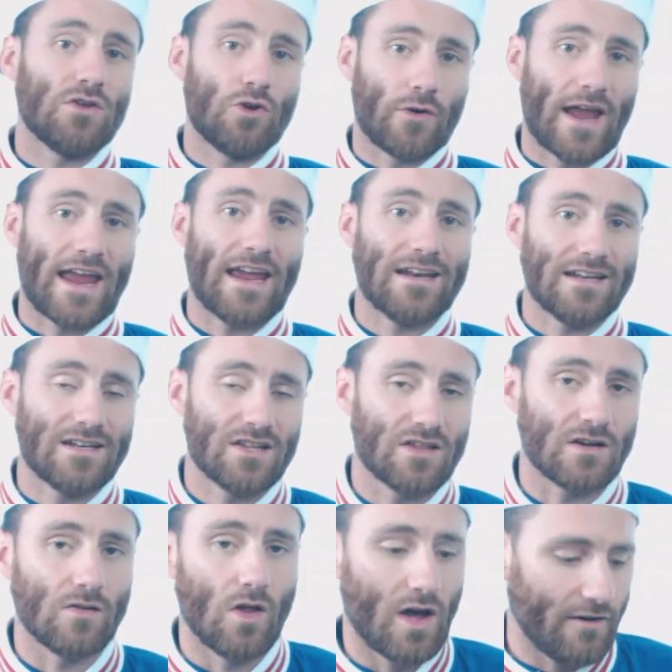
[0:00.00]
your hand into
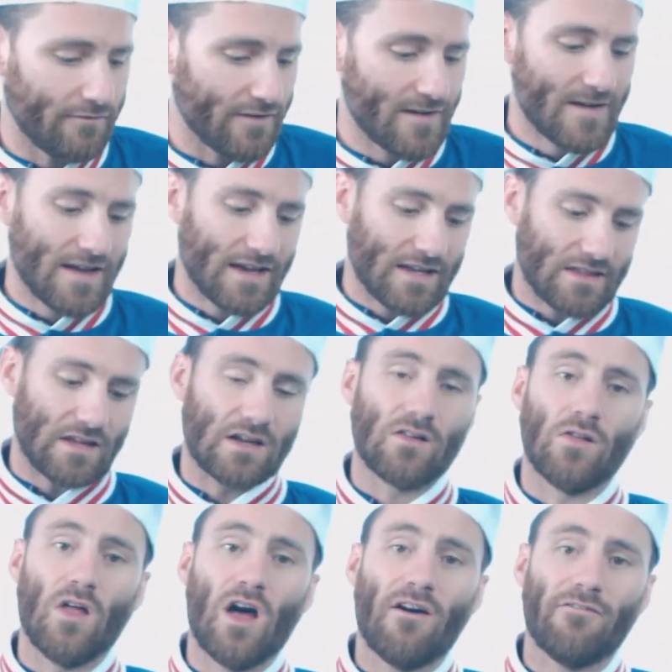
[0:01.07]
the
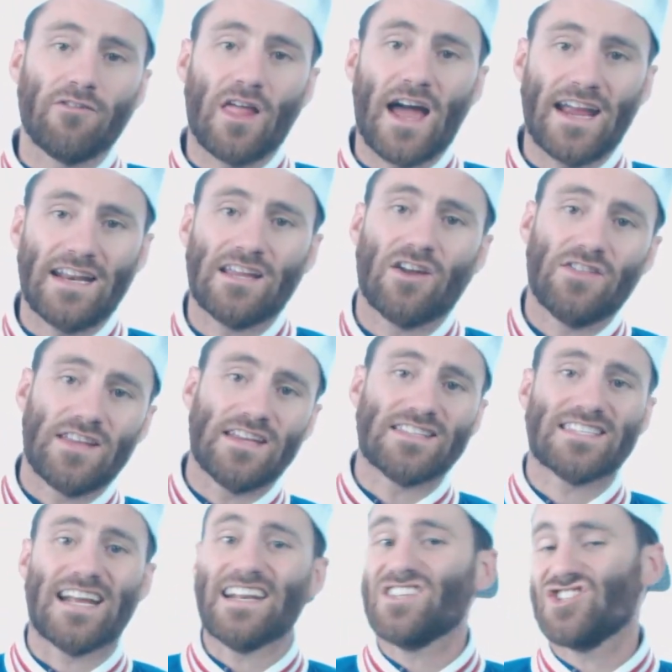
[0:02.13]
glove lining on the
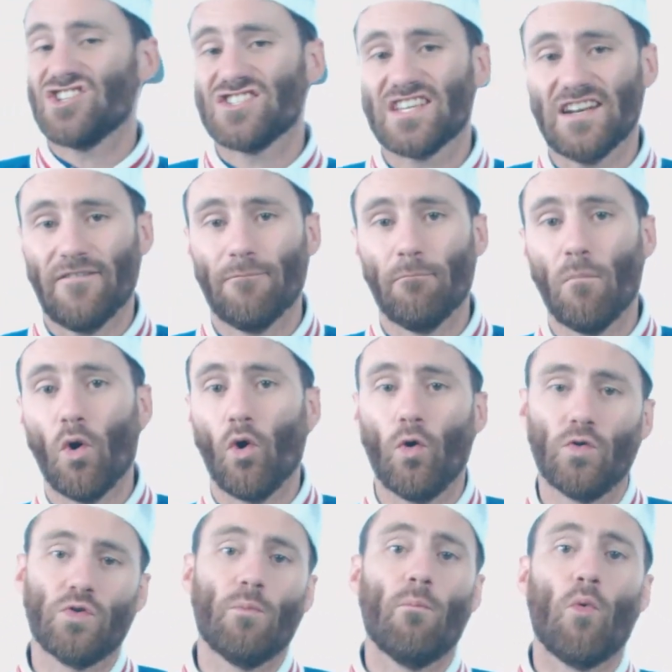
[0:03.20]
inside is just gonna
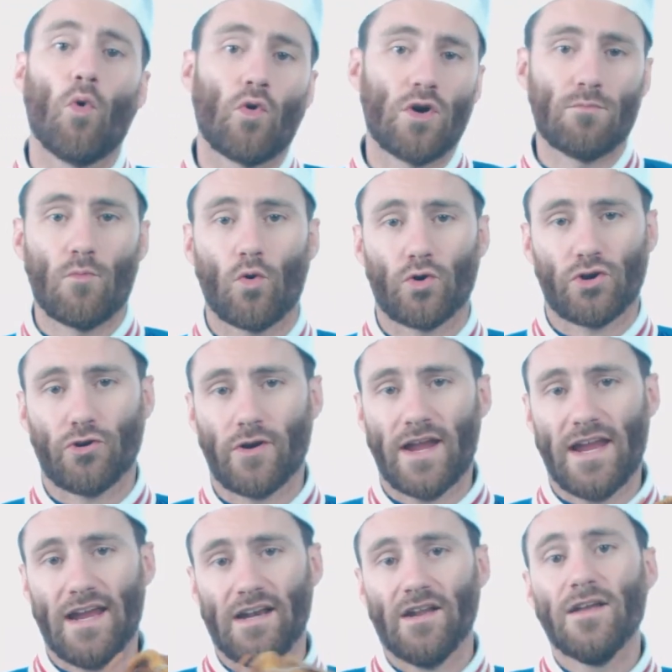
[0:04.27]
mold more and more to your
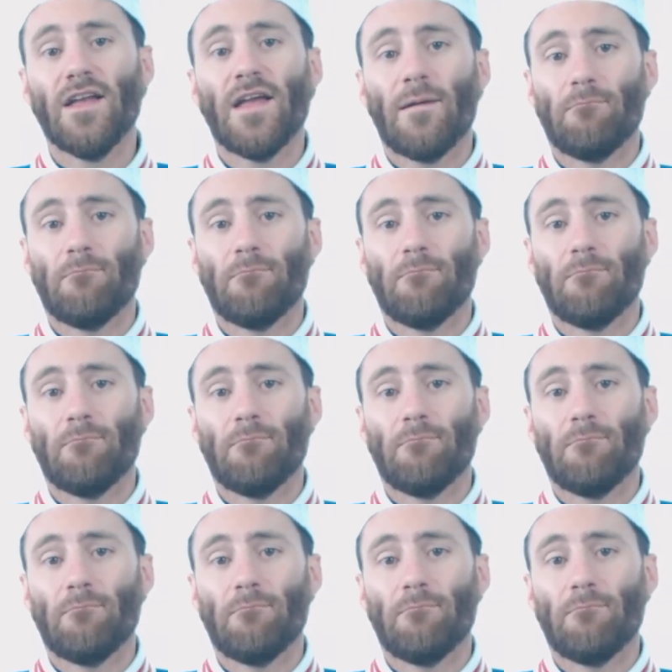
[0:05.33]
hand,